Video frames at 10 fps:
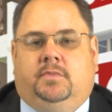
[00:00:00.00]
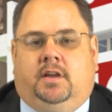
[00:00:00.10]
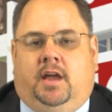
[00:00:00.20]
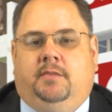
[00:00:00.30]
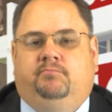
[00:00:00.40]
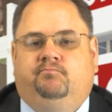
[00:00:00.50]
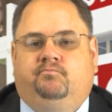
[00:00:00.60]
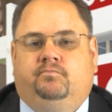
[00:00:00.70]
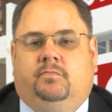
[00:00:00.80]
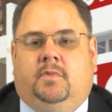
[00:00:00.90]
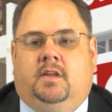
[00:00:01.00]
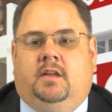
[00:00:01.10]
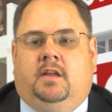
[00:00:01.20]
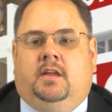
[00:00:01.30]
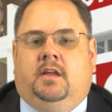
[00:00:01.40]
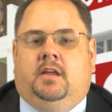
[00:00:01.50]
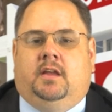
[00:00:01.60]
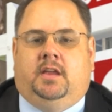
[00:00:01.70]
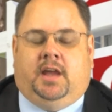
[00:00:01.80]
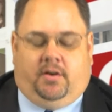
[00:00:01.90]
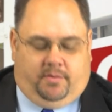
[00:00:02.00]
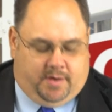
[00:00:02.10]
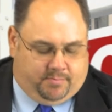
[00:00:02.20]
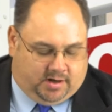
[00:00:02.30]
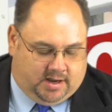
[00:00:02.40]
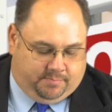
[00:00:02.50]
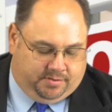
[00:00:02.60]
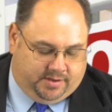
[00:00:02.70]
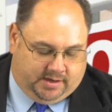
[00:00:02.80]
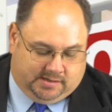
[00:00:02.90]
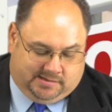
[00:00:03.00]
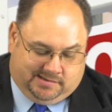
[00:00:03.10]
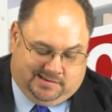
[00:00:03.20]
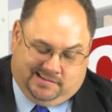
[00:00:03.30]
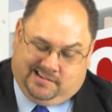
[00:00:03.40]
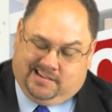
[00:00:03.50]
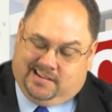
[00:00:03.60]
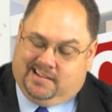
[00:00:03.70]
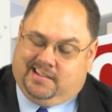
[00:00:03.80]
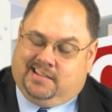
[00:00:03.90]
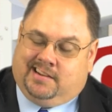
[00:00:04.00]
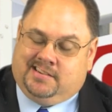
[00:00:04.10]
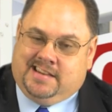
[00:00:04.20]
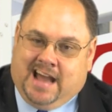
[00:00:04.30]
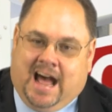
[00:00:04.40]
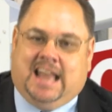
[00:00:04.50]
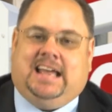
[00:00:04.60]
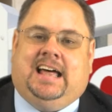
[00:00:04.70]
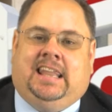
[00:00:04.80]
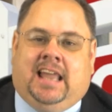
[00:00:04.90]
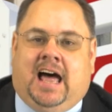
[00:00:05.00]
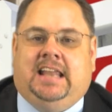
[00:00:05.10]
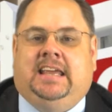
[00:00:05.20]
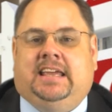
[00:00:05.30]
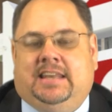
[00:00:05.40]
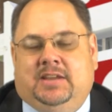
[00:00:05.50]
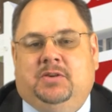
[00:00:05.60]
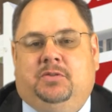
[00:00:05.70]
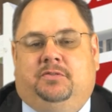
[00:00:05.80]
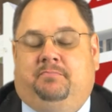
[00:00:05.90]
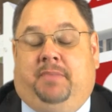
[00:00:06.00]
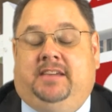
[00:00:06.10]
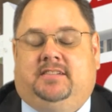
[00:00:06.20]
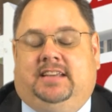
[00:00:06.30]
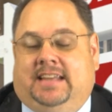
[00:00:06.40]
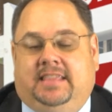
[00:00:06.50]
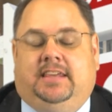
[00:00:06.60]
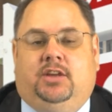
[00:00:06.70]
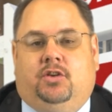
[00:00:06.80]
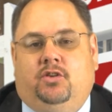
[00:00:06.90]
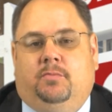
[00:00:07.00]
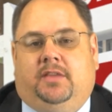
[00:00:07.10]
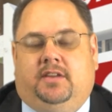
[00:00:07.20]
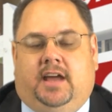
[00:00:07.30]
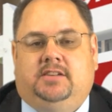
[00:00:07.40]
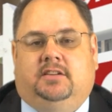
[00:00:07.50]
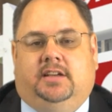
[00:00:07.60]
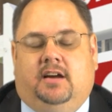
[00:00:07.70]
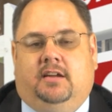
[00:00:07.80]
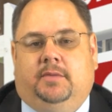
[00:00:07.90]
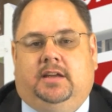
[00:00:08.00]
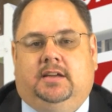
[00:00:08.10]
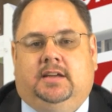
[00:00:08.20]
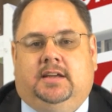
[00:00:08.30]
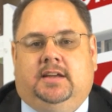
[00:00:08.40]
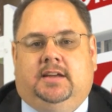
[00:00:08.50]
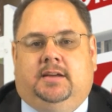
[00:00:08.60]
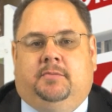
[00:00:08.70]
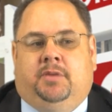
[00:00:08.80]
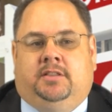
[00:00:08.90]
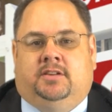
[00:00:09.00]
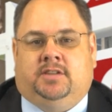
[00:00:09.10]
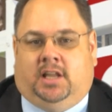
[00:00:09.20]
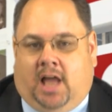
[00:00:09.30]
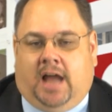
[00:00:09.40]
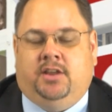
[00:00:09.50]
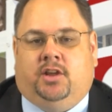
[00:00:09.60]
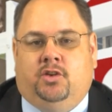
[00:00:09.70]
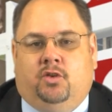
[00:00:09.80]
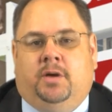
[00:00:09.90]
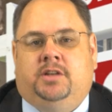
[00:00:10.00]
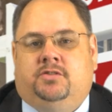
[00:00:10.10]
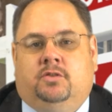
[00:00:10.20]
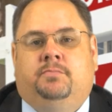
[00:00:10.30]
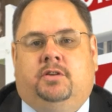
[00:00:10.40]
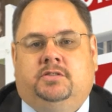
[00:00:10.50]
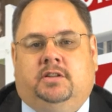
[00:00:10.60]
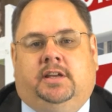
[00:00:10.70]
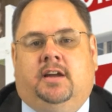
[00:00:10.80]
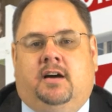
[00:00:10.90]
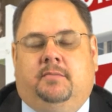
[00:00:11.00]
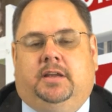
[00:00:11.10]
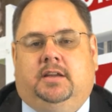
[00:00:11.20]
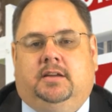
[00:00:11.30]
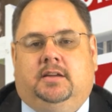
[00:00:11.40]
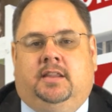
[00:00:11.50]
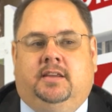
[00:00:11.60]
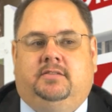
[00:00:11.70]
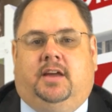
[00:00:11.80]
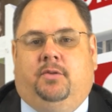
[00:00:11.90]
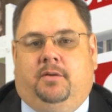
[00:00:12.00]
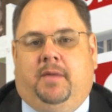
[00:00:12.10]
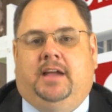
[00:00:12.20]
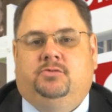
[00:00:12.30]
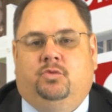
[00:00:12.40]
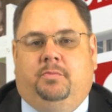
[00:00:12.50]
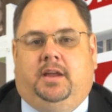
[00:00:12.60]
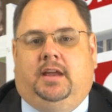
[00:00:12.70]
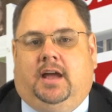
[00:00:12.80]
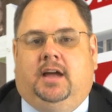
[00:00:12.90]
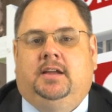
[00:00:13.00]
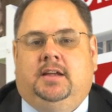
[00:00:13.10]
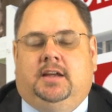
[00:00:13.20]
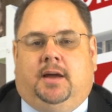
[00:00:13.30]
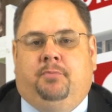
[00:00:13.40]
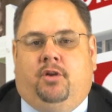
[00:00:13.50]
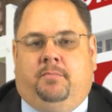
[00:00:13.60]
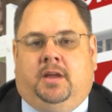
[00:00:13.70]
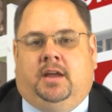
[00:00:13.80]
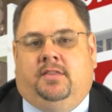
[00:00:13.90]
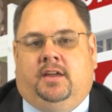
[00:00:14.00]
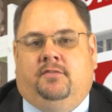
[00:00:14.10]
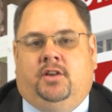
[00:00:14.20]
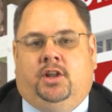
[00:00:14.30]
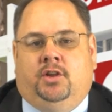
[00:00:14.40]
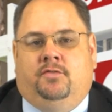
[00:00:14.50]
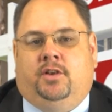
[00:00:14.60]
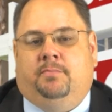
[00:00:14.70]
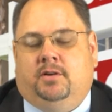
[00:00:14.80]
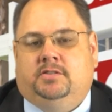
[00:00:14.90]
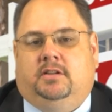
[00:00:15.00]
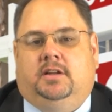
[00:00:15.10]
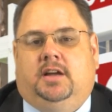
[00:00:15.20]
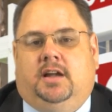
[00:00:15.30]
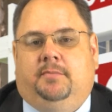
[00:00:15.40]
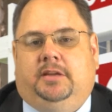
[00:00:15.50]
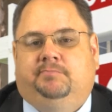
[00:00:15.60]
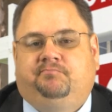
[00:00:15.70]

Okay? You got to remember a couple things. There's not a lot you can do. There's basically nothing you can do about the national economy. But there's a lot you can do about your own personal economy. And this, I would imagine, would be a, uh, a pretty big thing for you to do for your personal economy.